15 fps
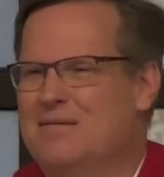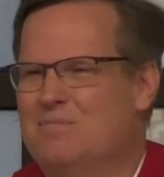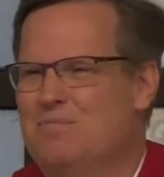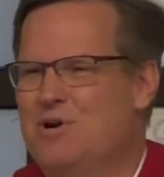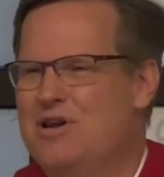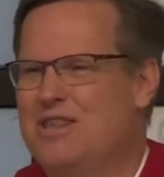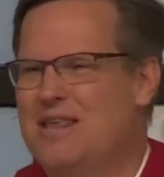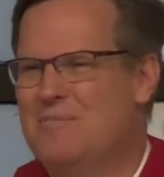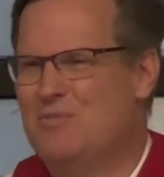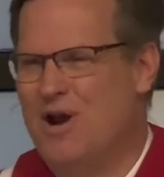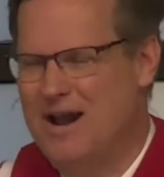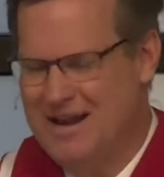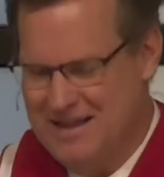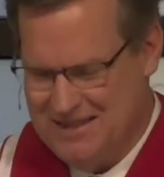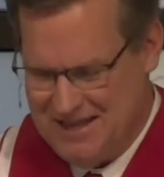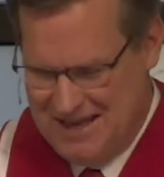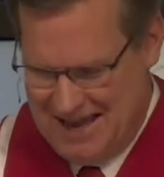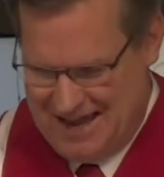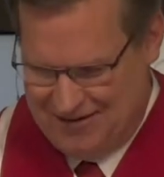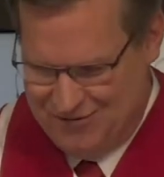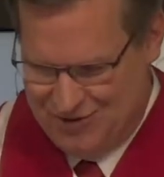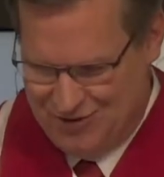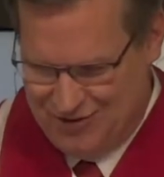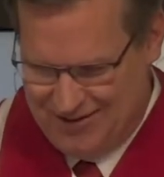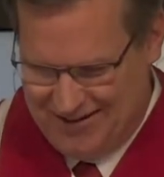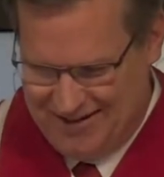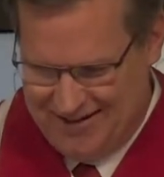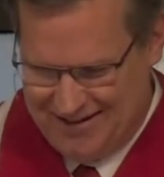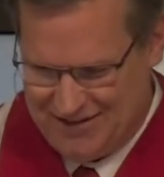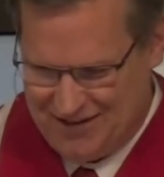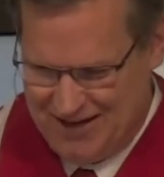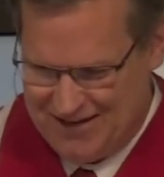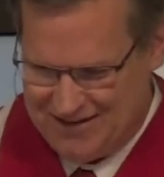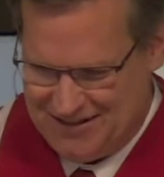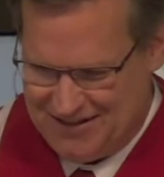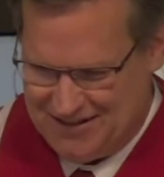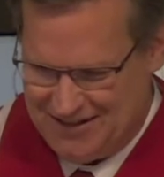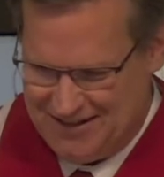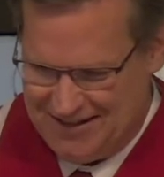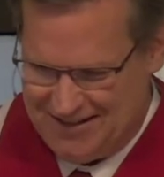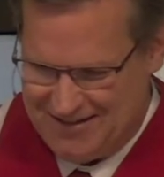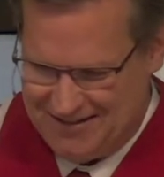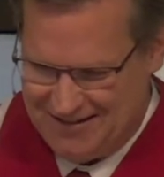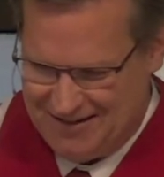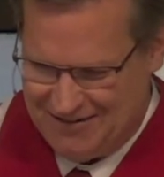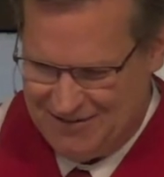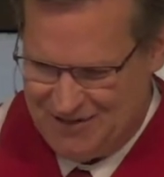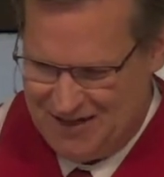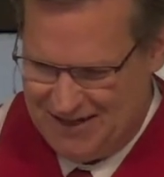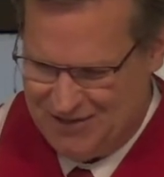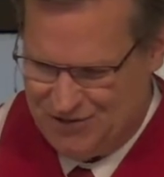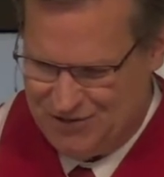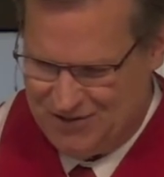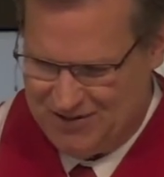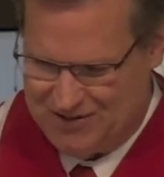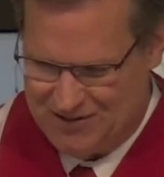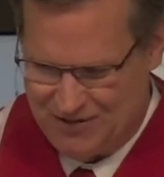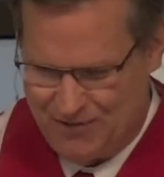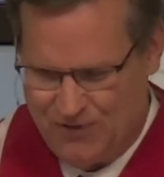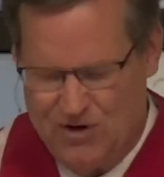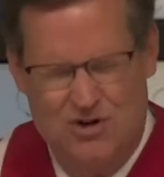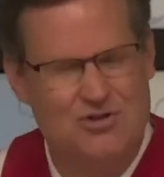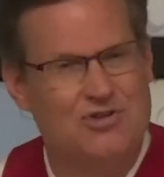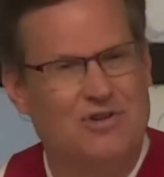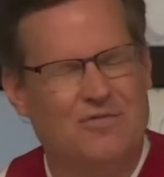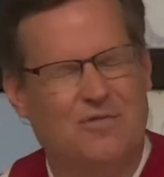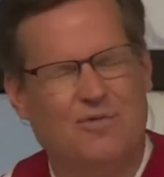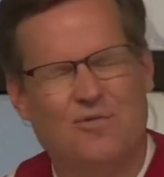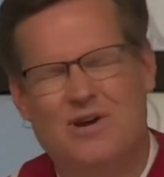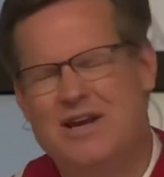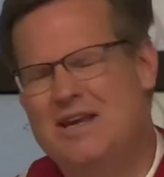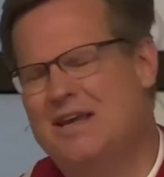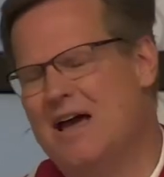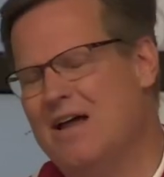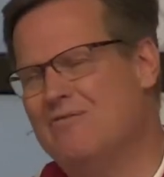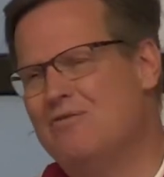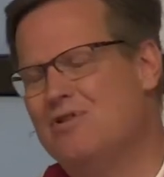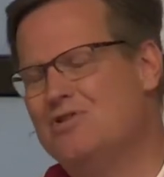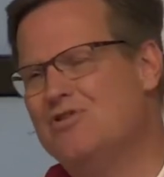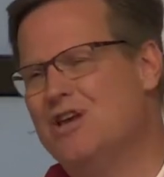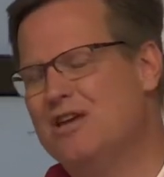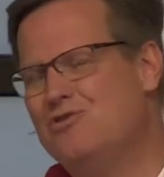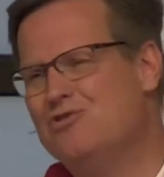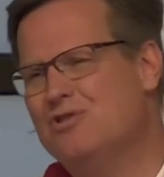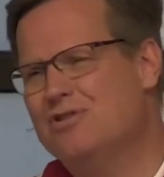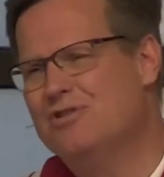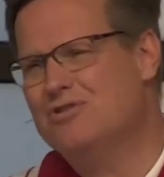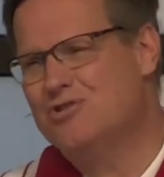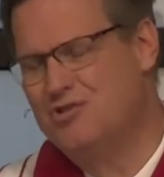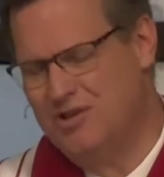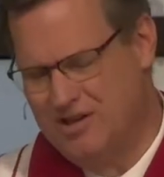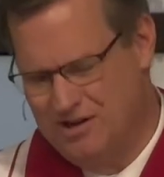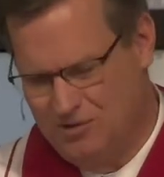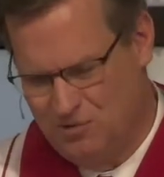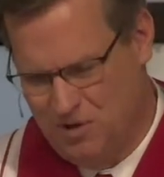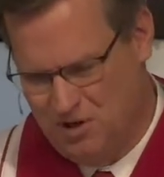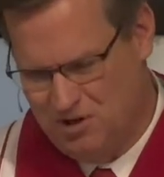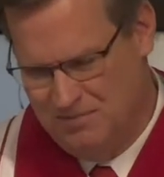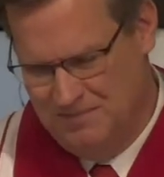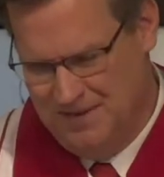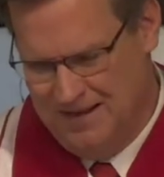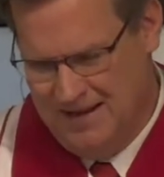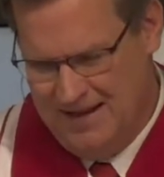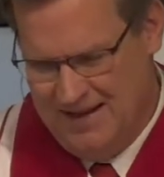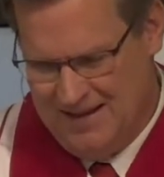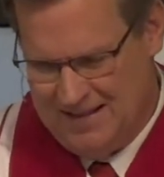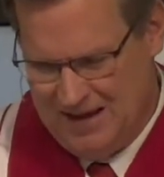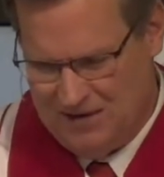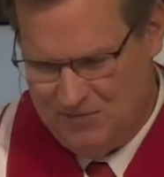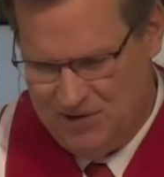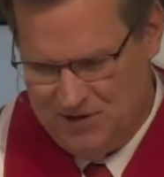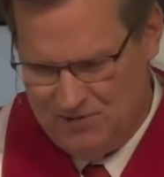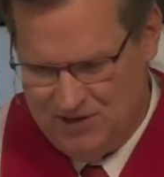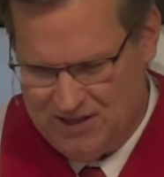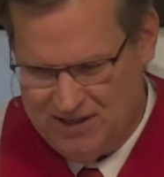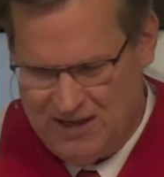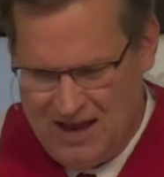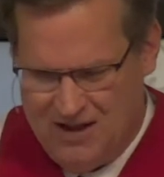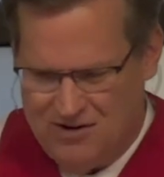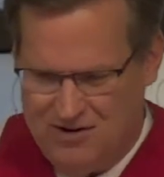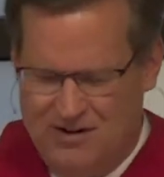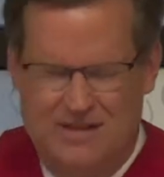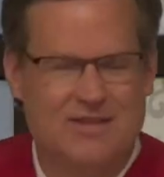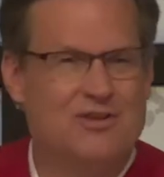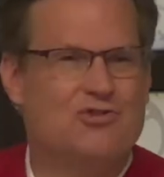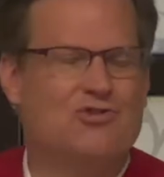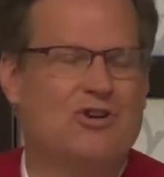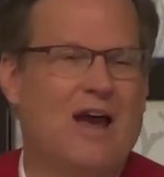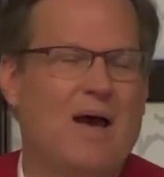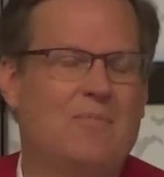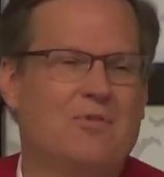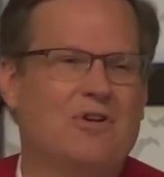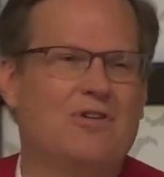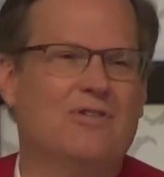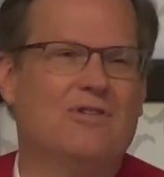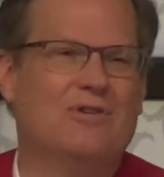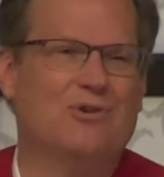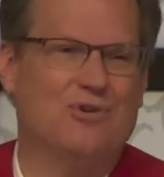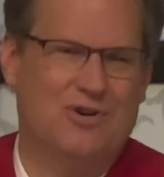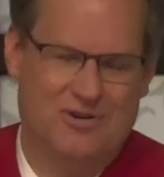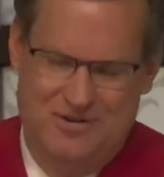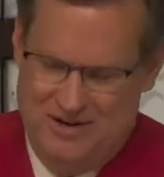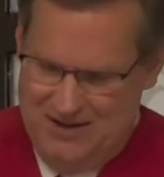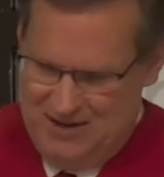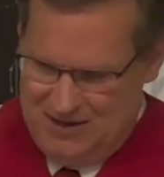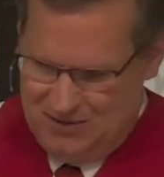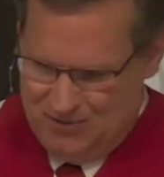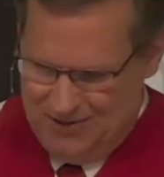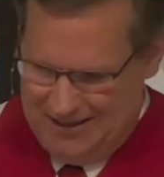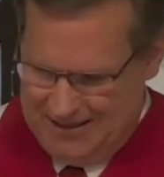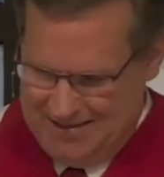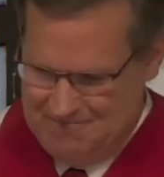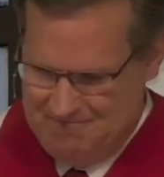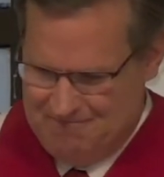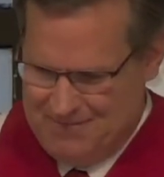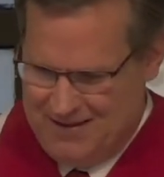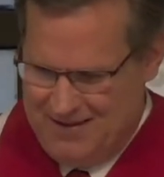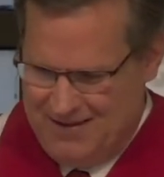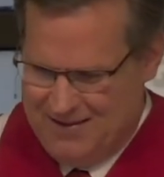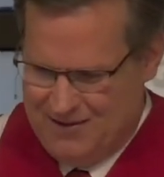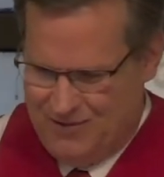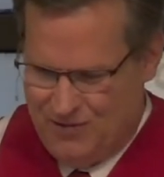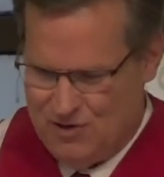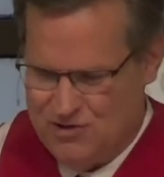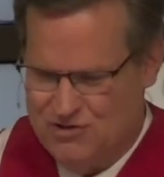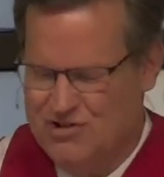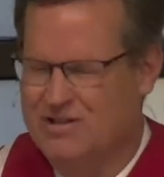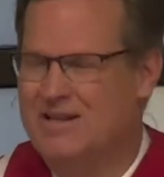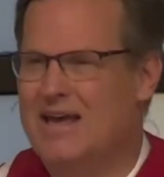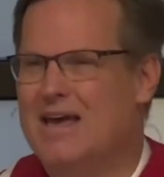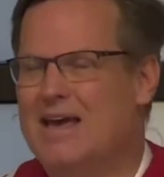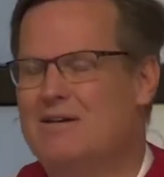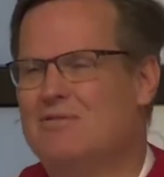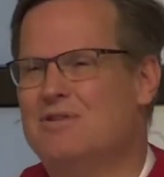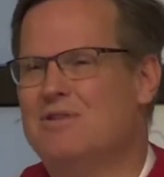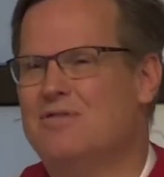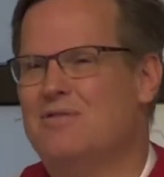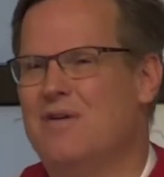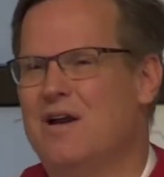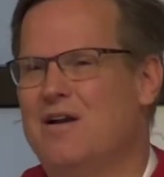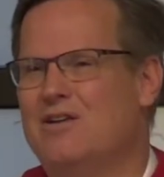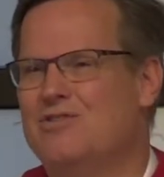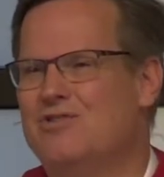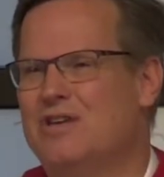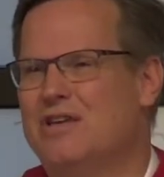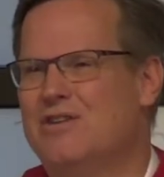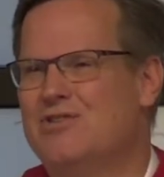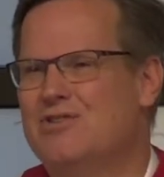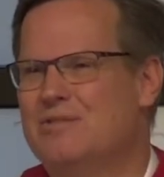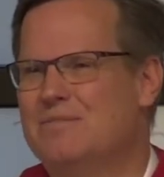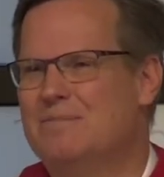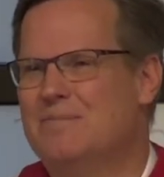putting them right on the edge, in a sense, isn't it, of danger. It's the first of three conversations in a row that we will encounter in this chapter, the Lord willing. The first today with the Pharisees,